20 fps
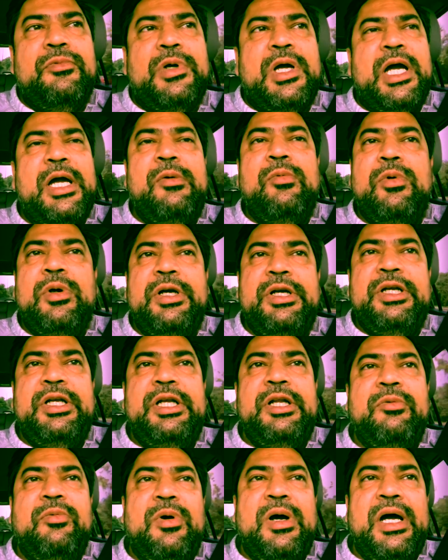I
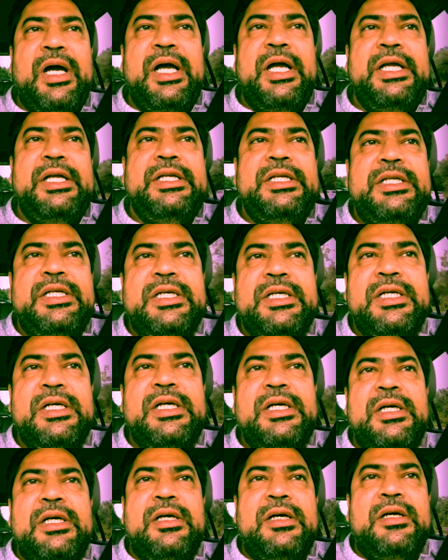would divide
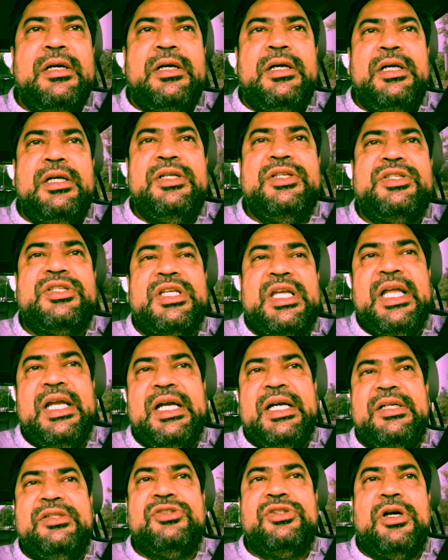skin
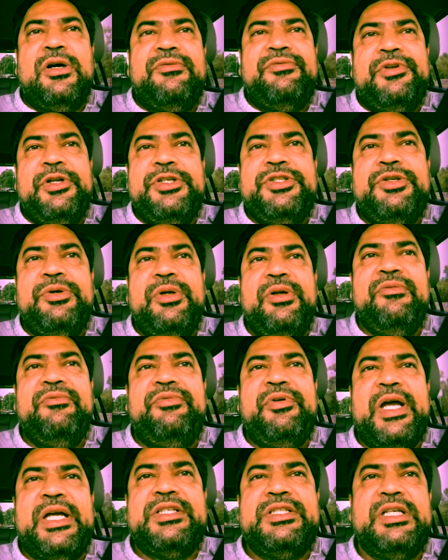and soft tissue
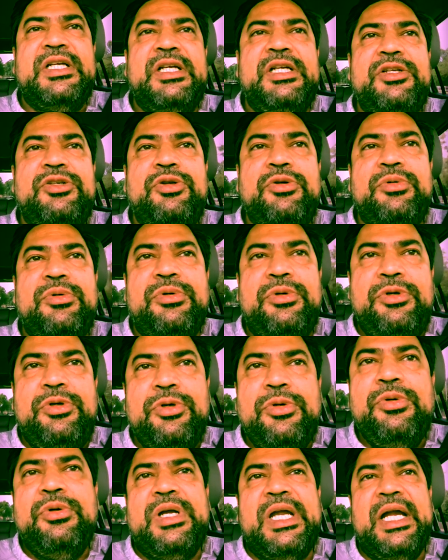infection into
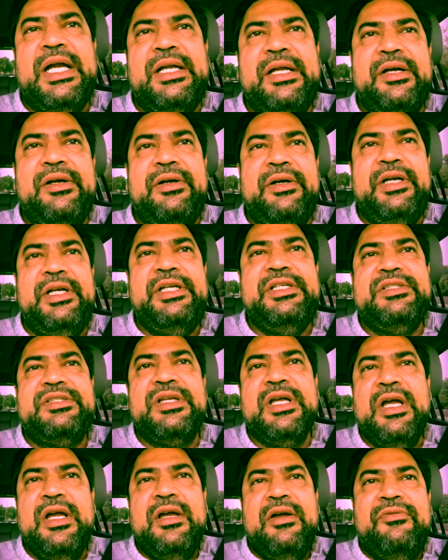two
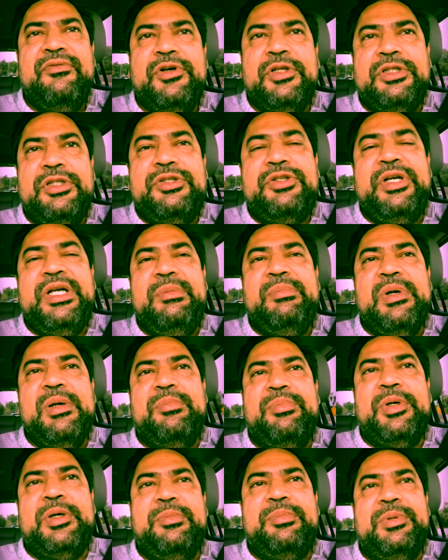categories for the
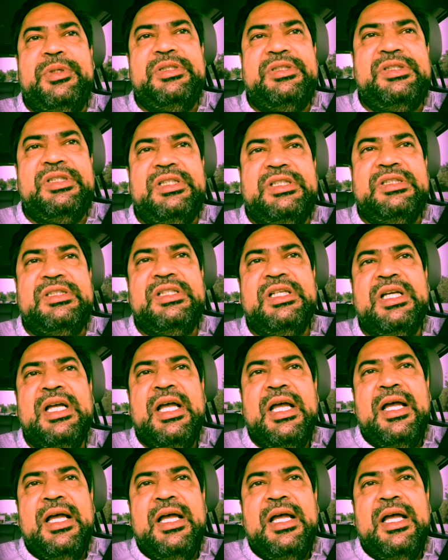treatment purposes.